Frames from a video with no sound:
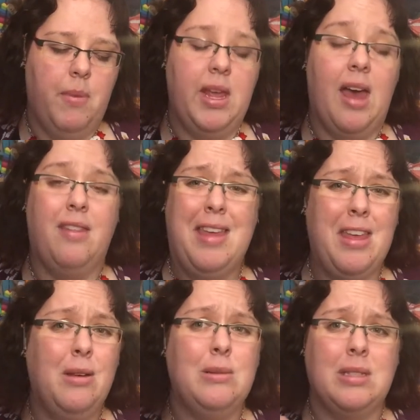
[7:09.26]
But yeah, they
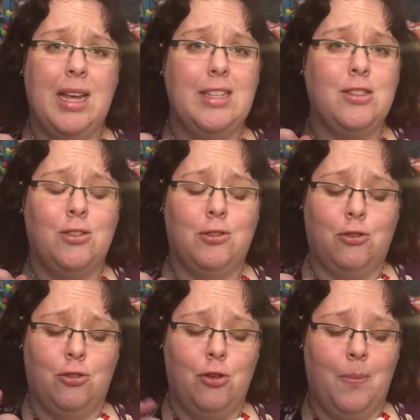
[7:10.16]
use like
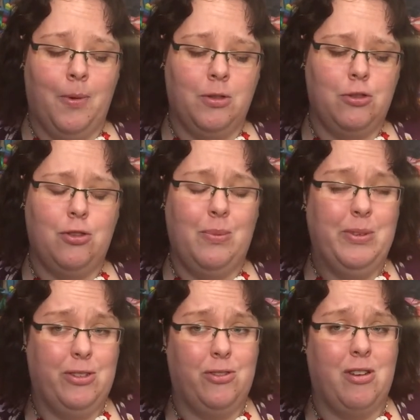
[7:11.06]
super,
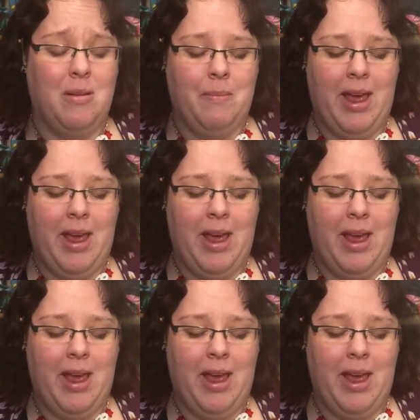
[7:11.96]
super strong